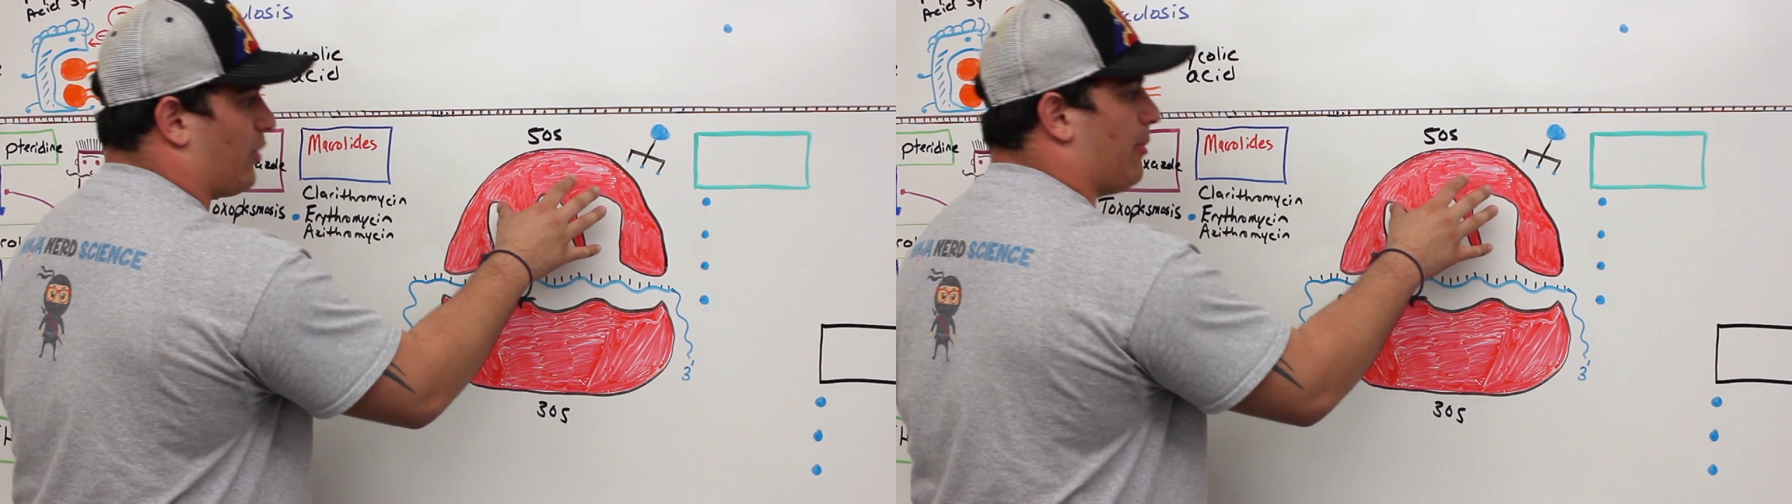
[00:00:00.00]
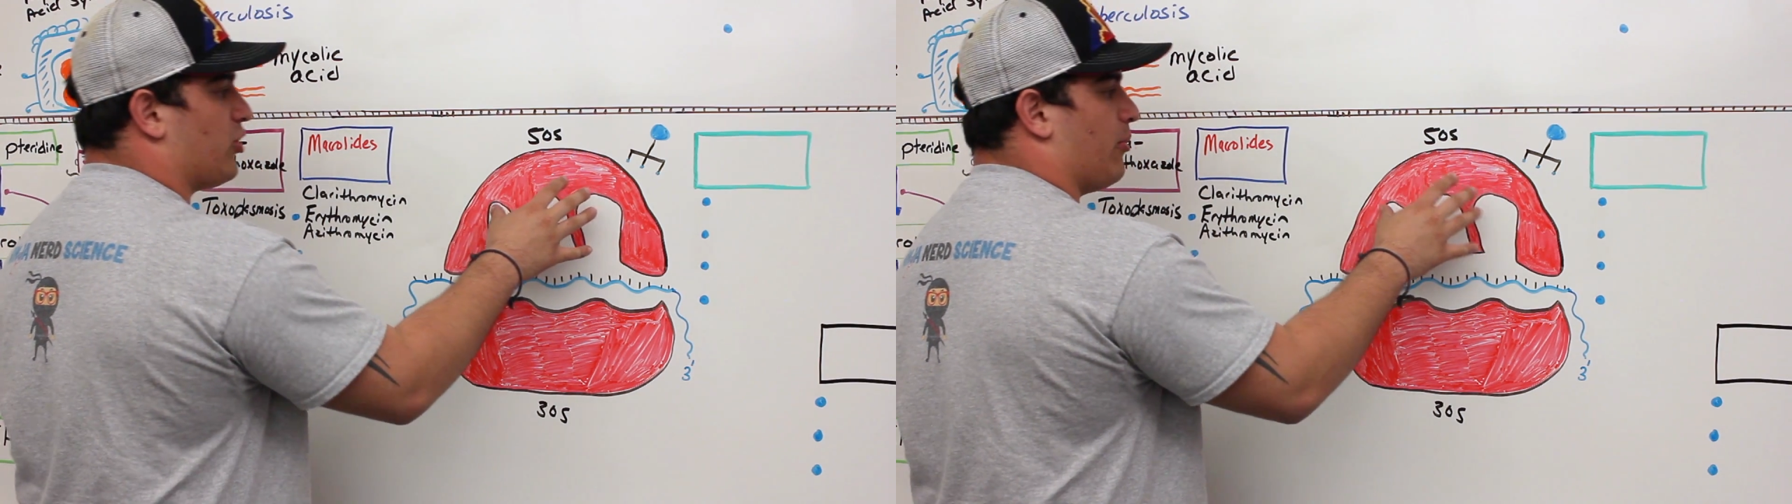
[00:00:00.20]

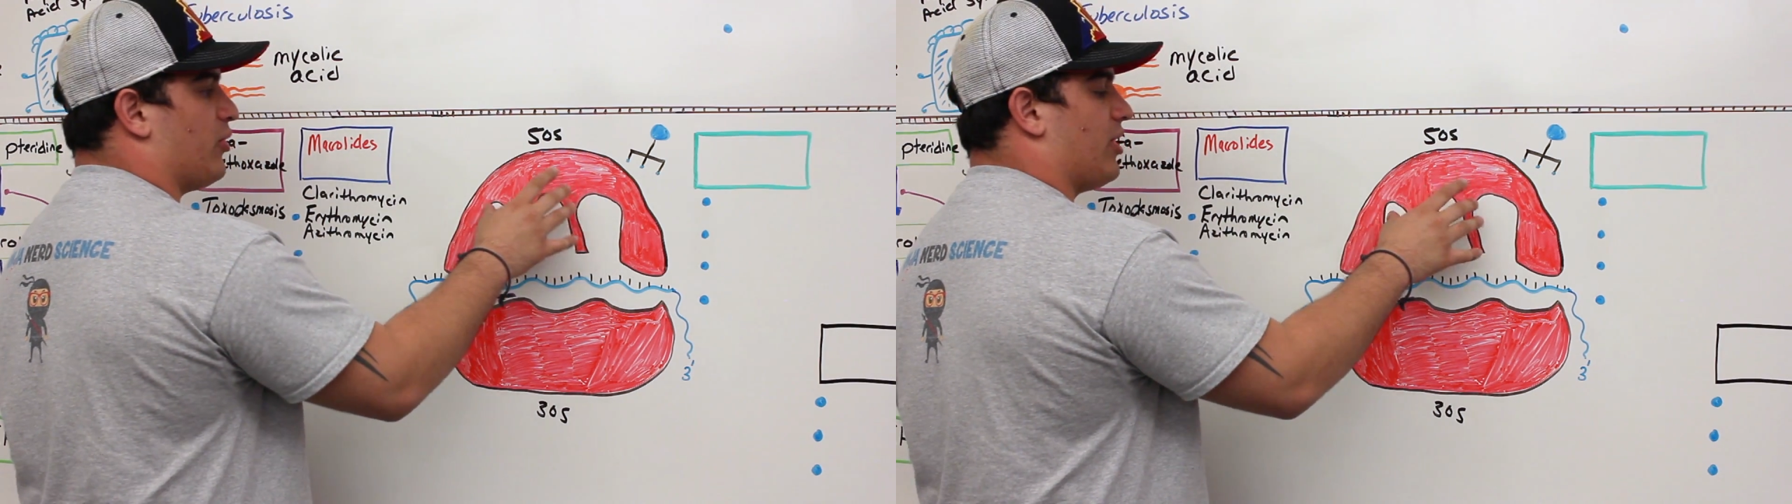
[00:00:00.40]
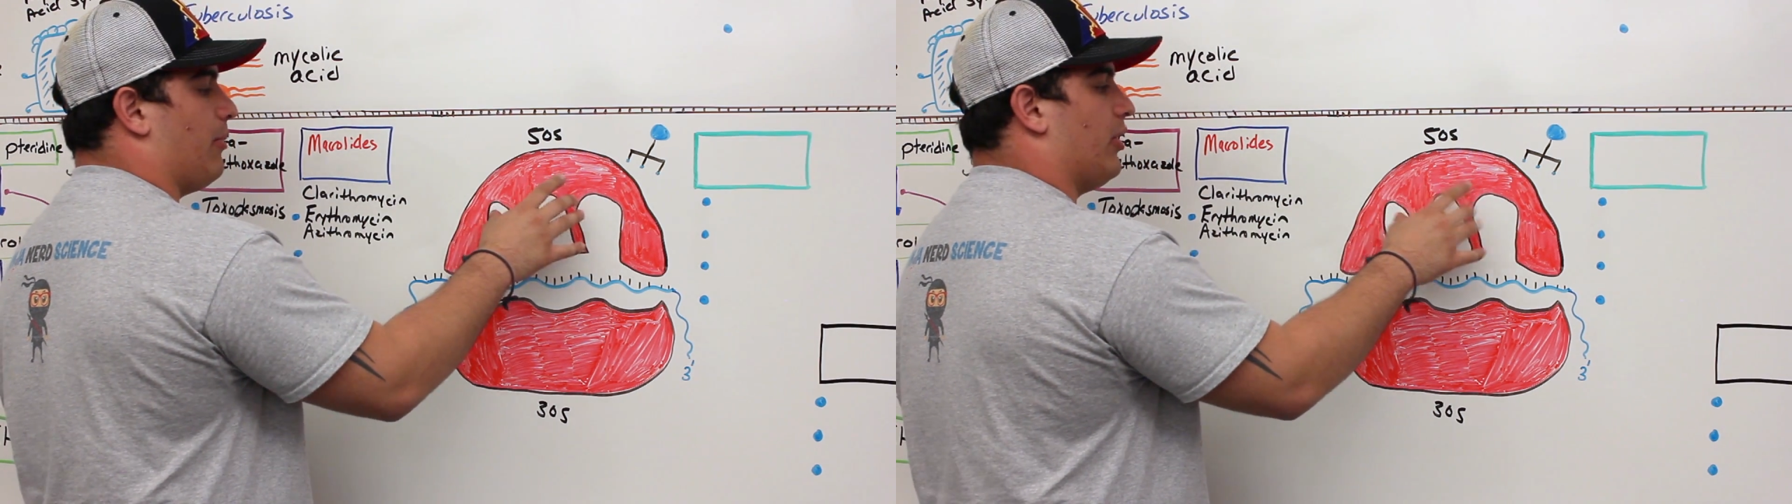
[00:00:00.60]

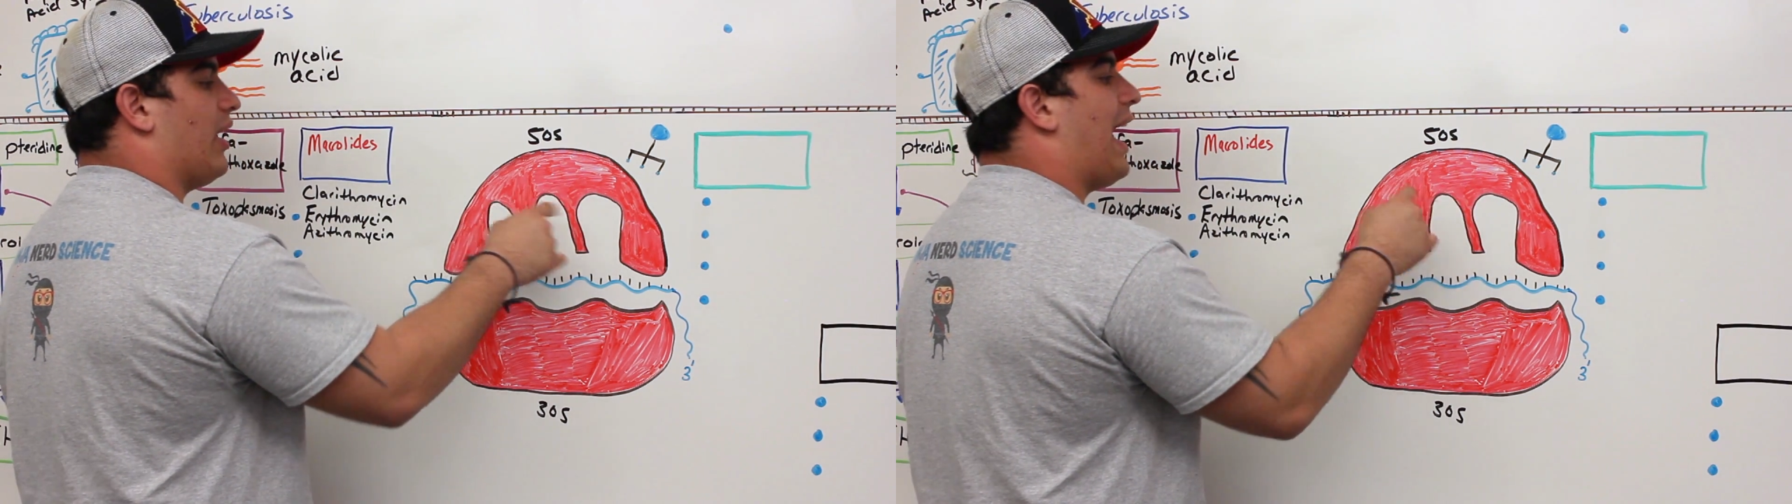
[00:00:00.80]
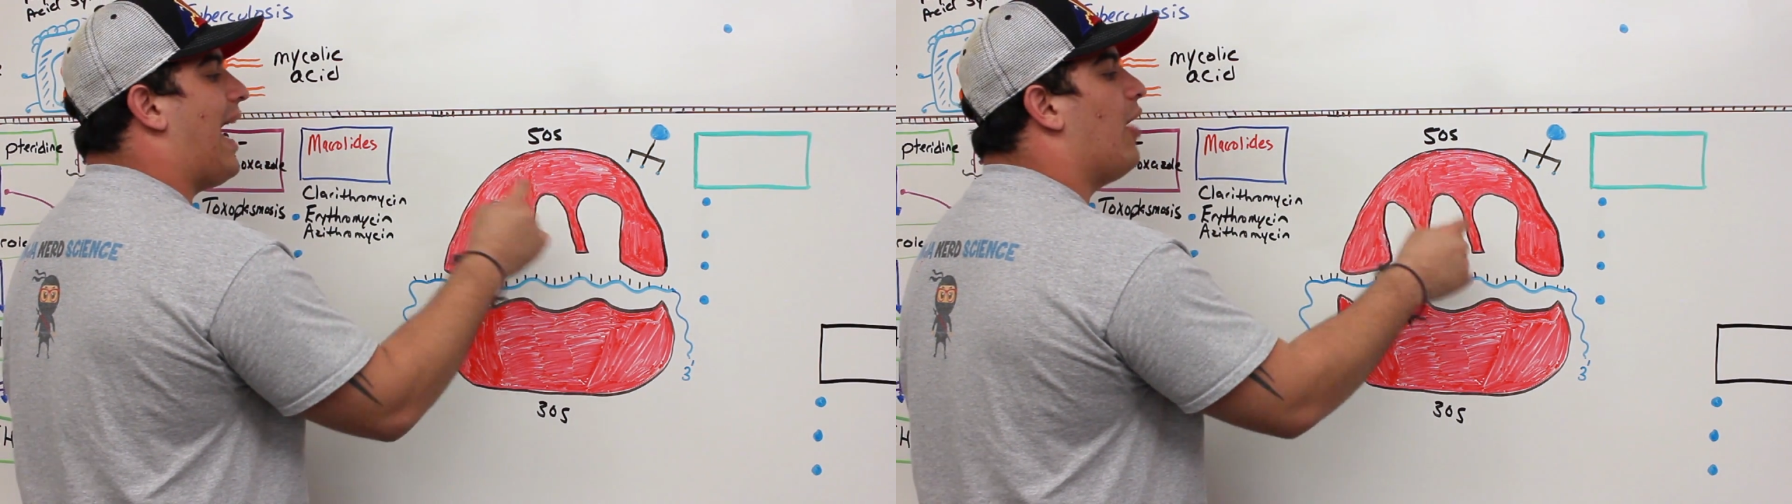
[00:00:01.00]
ribosomal subunit.
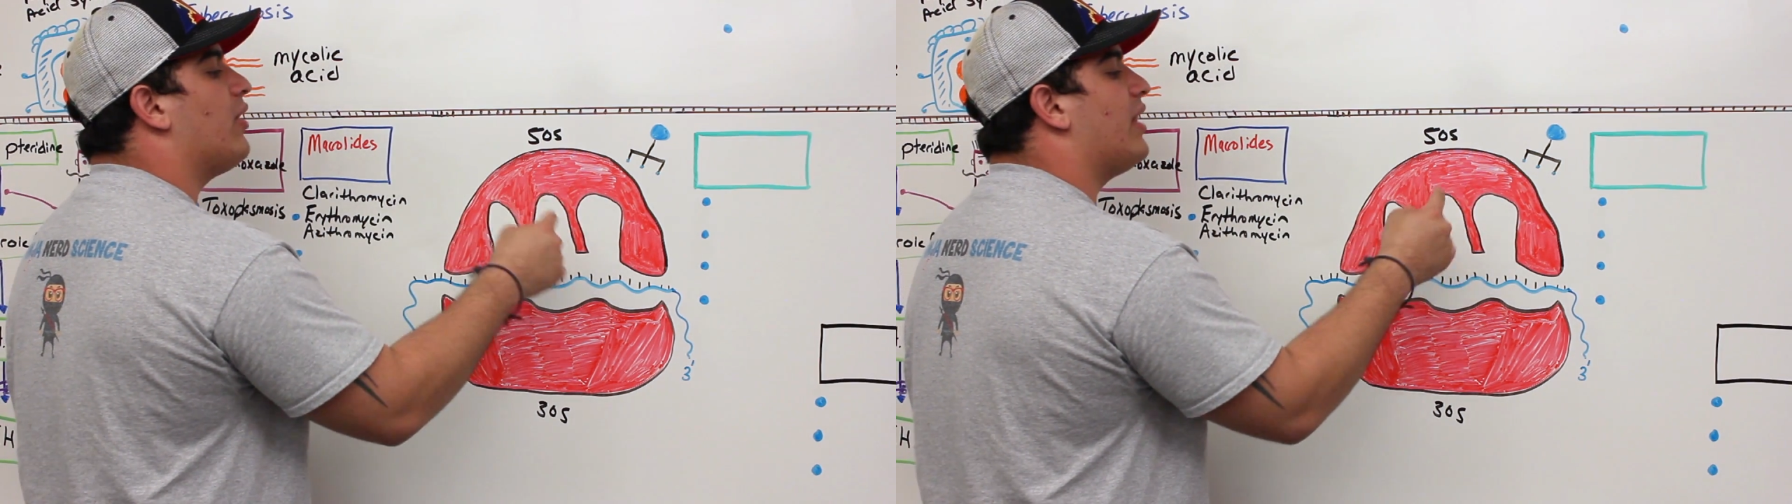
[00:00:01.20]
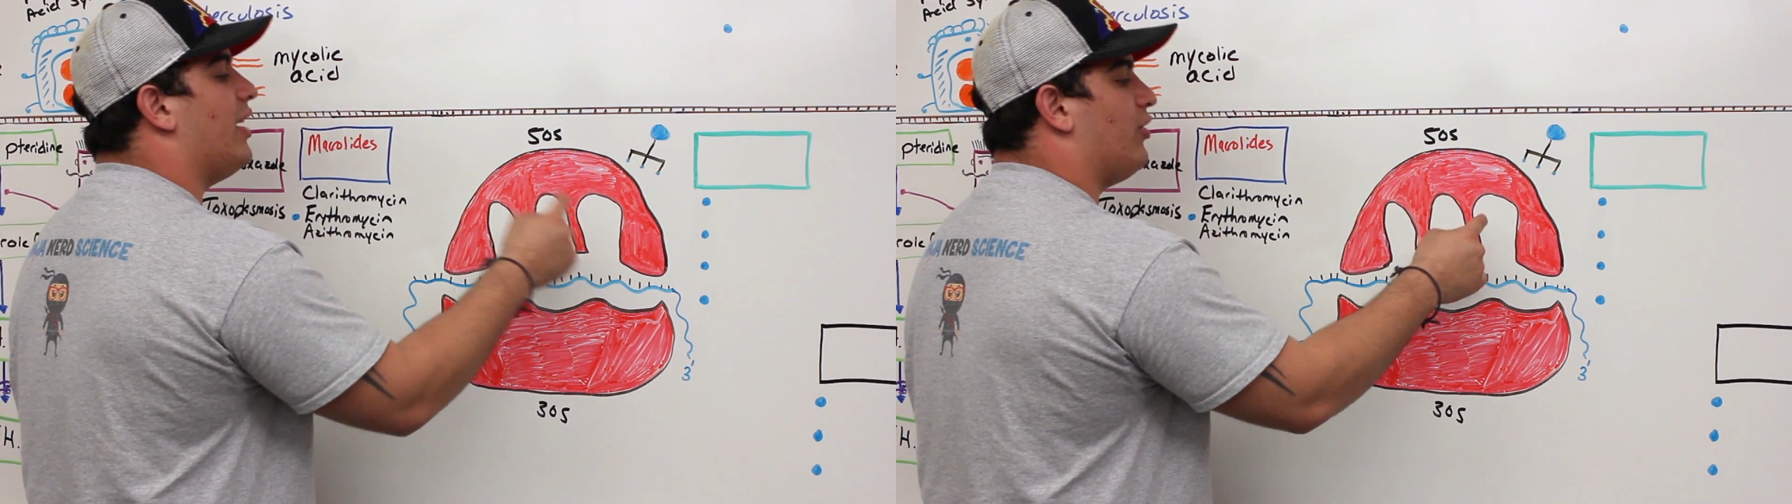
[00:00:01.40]
How
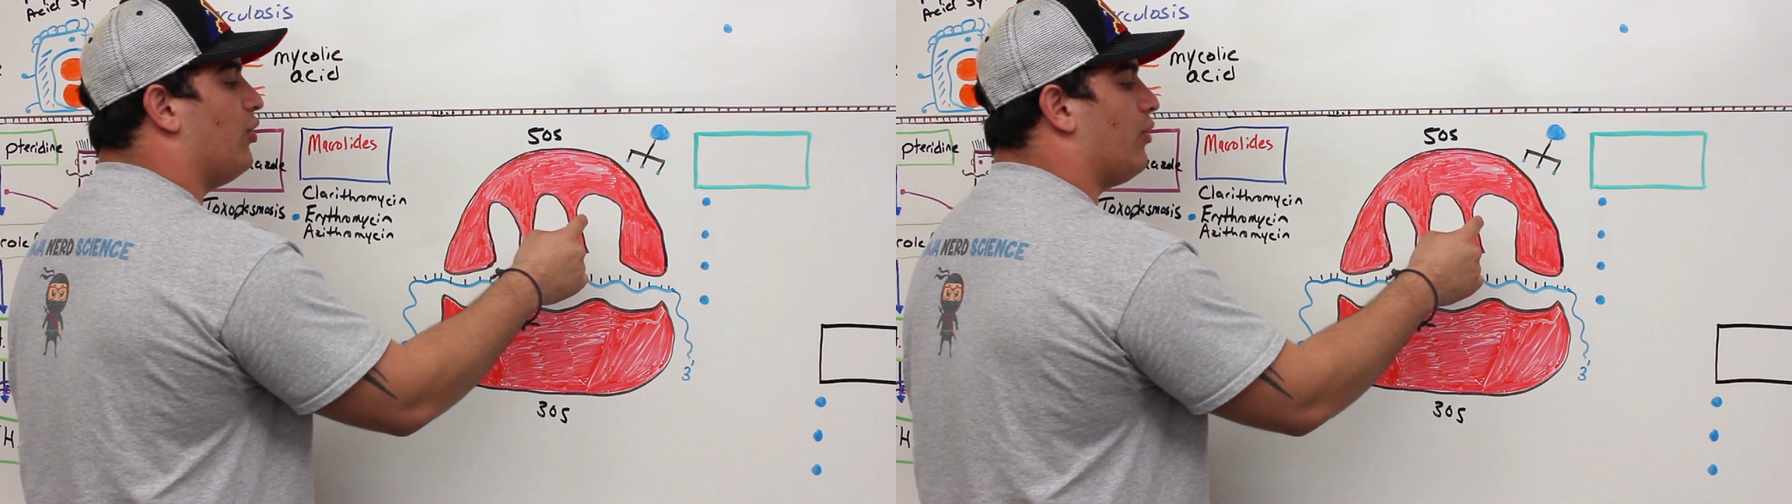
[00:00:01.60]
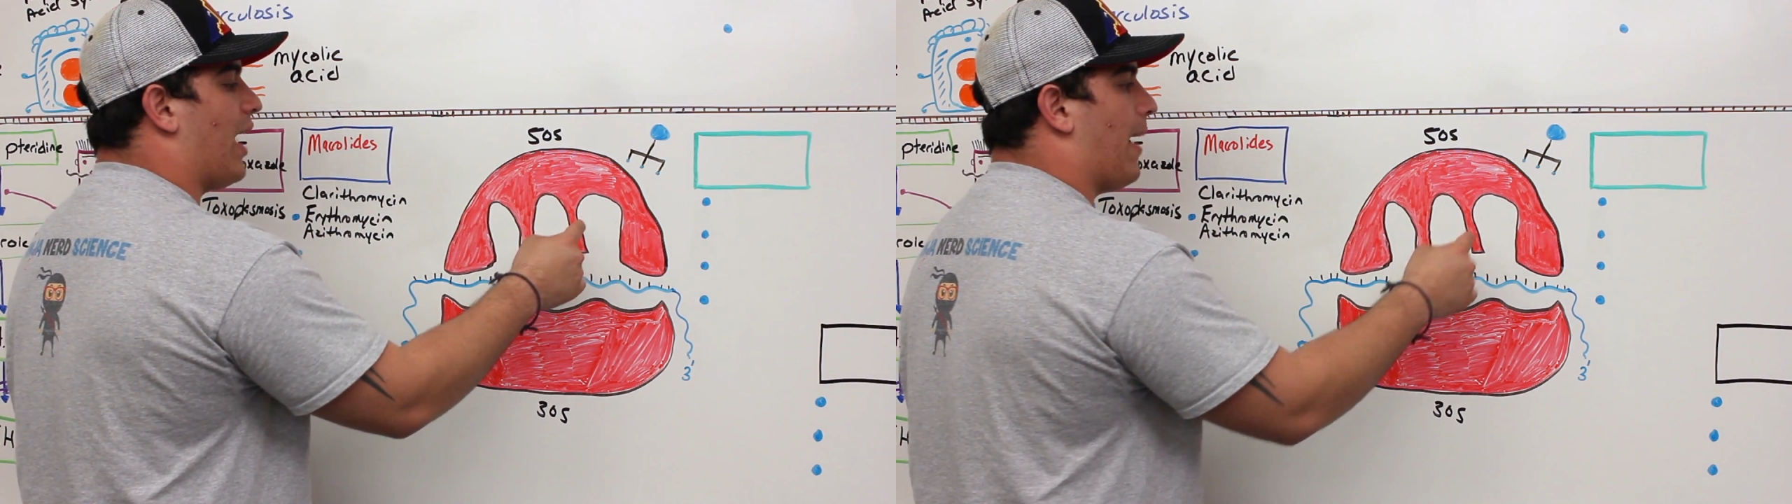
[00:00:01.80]
do they
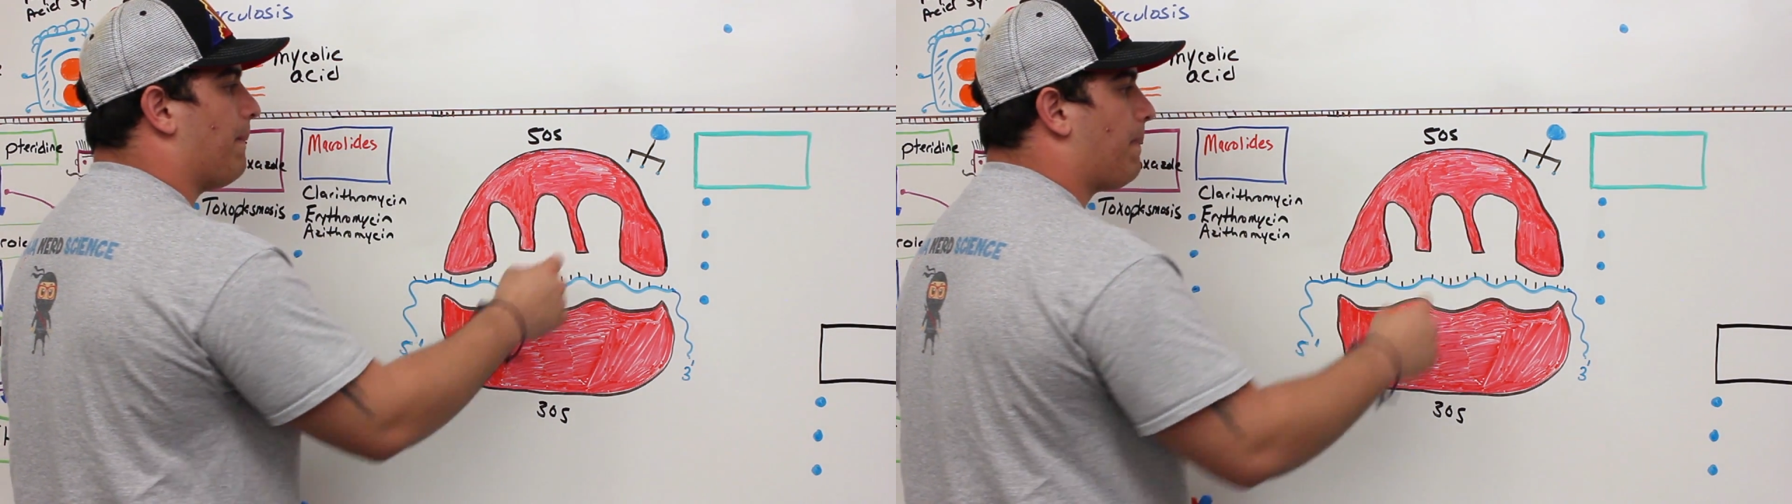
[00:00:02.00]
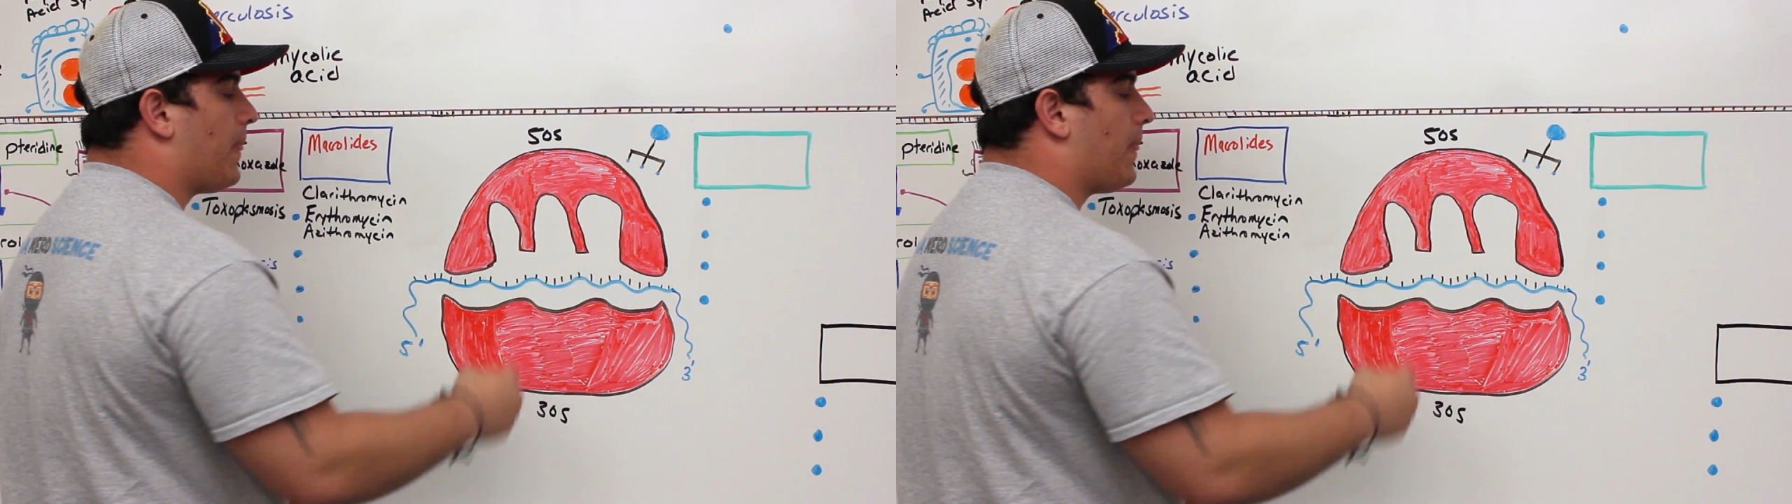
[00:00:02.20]
do that?